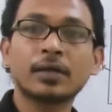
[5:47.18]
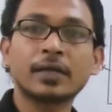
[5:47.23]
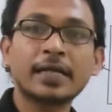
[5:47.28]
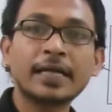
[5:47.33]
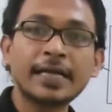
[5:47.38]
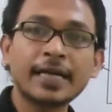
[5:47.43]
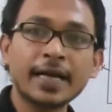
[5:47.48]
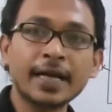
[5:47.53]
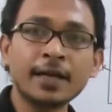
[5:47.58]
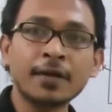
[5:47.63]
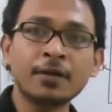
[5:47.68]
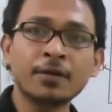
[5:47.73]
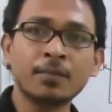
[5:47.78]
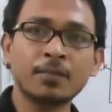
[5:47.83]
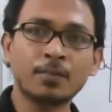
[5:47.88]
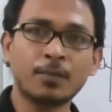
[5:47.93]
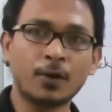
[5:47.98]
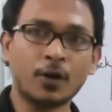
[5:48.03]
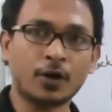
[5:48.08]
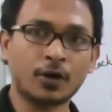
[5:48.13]
inner
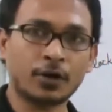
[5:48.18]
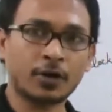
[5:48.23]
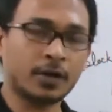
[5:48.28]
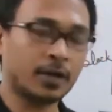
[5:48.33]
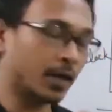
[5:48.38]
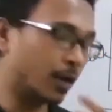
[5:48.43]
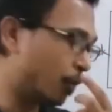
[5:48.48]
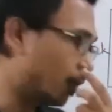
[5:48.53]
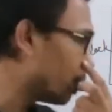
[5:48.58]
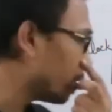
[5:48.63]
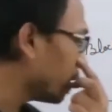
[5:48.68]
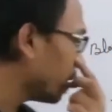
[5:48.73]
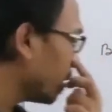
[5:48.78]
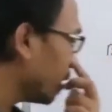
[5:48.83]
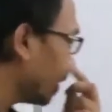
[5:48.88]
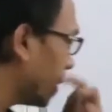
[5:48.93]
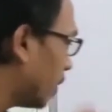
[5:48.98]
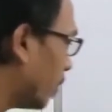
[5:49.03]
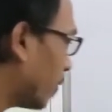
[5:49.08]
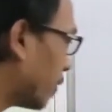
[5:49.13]
block. Now
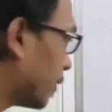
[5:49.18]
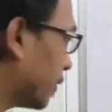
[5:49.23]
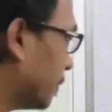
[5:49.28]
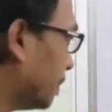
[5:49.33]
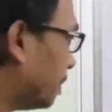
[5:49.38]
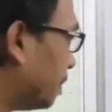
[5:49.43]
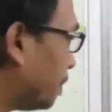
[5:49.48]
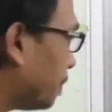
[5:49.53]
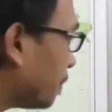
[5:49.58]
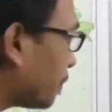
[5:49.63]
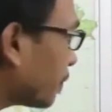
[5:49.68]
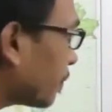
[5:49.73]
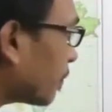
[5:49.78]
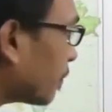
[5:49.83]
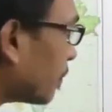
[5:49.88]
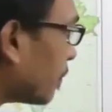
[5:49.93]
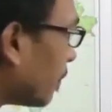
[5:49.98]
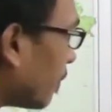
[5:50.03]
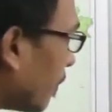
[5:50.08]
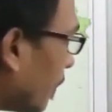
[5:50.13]
look,
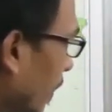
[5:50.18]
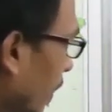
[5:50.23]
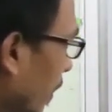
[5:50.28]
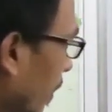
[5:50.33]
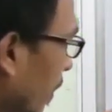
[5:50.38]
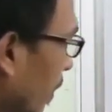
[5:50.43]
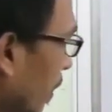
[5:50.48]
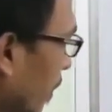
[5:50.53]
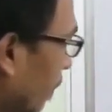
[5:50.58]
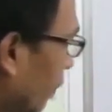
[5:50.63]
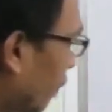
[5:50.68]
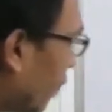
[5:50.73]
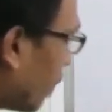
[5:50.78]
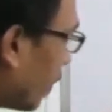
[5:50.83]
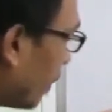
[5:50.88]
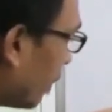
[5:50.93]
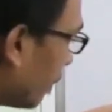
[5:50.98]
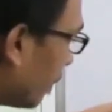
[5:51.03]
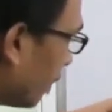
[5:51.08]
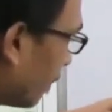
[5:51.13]

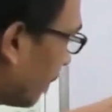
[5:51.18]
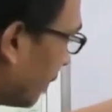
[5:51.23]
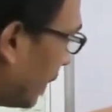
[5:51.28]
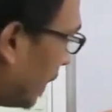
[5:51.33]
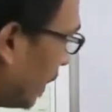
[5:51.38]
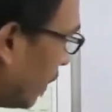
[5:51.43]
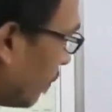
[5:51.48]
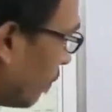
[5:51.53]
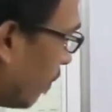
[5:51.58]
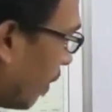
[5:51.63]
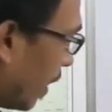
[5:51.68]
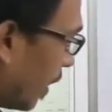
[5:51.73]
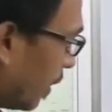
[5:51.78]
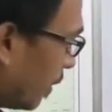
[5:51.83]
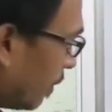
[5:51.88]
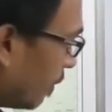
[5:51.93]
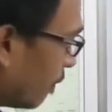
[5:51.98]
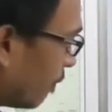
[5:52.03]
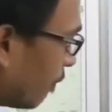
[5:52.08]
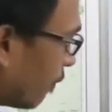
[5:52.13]
for
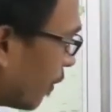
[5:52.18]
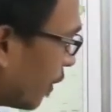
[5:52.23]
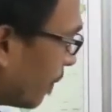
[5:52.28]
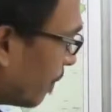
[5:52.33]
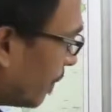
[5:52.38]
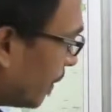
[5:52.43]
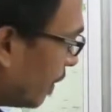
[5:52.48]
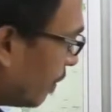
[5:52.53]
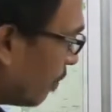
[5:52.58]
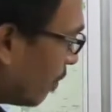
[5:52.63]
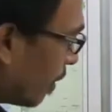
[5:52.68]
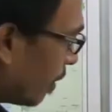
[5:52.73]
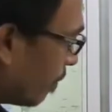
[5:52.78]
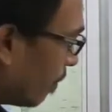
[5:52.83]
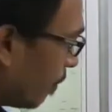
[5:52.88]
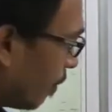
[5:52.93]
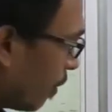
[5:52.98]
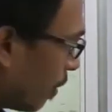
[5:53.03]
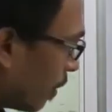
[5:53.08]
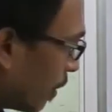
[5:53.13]

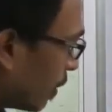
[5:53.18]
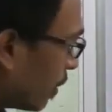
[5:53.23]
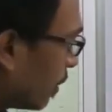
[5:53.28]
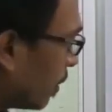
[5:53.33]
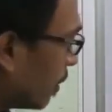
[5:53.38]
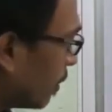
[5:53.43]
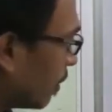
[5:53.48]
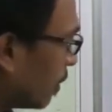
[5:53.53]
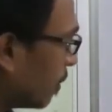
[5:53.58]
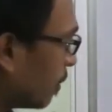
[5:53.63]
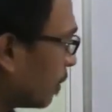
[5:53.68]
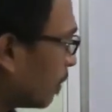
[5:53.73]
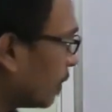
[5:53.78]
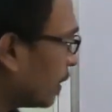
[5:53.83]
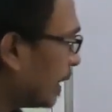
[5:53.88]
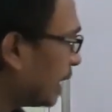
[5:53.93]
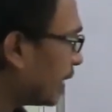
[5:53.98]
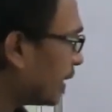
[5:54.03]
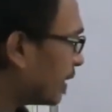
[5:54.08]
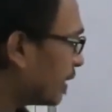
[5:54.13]
B1 block,
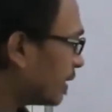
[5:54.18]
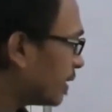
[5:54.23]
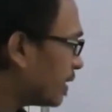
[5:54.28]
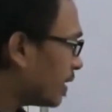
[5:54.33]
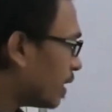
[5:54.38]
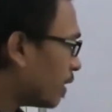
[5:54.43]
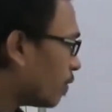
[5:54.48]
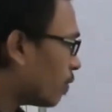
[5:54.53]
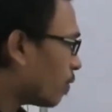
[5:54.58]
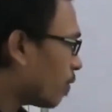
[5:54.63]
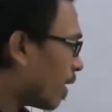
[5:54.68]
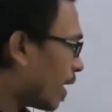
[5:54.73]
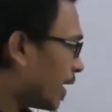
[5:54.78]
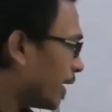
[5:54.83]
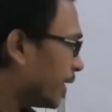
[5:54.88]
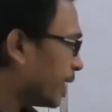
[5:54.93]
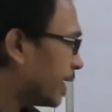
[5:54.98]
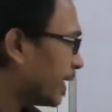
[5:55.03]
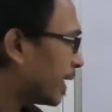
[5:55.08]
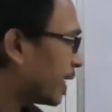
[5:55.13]
integer
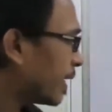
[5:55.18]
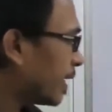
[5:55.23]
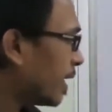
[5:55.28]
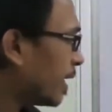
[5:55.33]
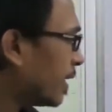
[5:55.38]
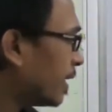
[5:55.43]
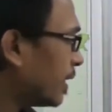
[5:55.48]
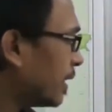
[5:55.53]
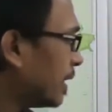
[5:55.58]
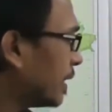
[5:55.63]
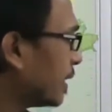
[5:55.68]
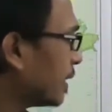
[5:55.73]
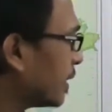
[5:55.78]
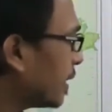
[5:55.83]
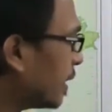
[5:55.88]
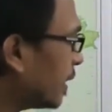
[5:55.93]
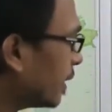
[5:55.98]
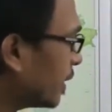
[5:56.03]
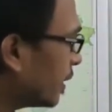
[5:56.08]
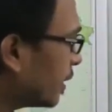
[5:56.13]
y declared
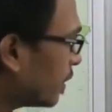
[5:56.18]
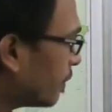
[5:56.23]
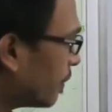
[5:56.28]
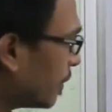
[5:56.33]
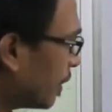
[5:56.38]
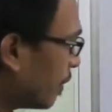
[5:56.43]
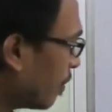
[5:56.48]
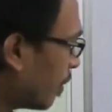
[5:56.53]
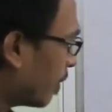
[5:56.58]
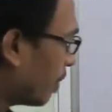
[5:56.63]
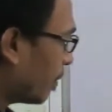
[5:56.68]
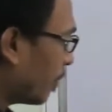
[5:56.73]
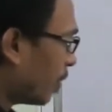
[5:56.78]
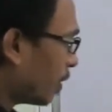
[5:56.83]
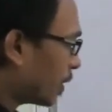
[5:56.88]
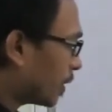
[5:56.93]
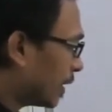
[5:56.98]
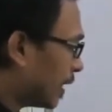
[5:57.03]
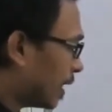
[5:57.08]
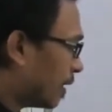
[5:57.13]
inside this B1
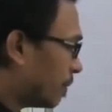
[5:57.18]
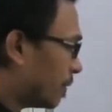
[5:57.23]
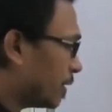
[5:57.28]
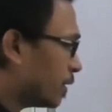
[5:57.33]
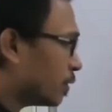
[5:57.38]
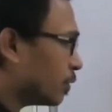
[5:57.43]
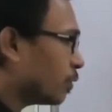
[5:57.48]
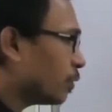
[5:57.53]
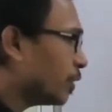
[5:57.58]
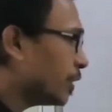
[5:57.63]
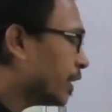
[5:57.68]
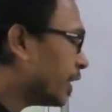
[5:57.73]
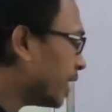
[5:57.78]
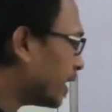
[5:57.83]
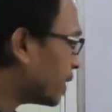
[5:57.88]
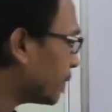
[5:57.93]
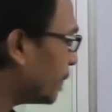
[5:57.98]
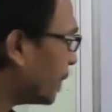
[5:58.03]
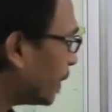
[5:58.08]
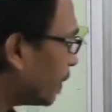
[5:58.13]
block. That means with
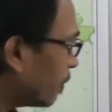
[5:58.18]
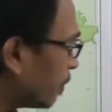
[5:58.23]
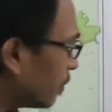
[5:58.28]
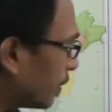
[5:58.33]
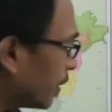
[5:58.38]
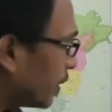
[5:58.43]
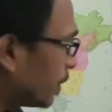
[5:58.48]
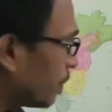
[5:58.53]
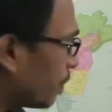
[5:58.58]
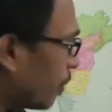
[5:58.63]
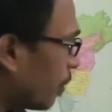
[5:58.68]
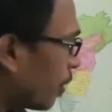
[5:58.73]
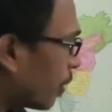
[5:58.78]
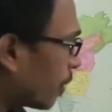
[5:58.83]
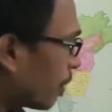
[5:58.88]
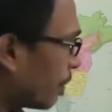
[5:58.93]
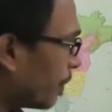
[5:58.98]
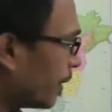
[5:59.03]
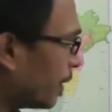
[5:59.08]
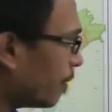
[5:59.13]
respect to this block
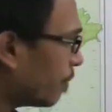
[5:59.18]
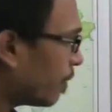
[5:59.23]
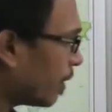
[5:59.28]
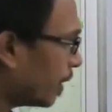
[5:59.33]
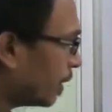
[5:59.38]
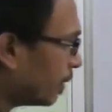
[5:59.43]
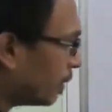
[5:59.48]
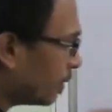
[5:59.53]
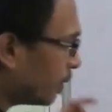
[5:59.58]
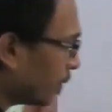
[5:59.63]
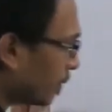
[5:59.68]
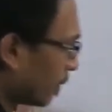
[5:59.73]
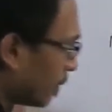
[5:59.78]
B1,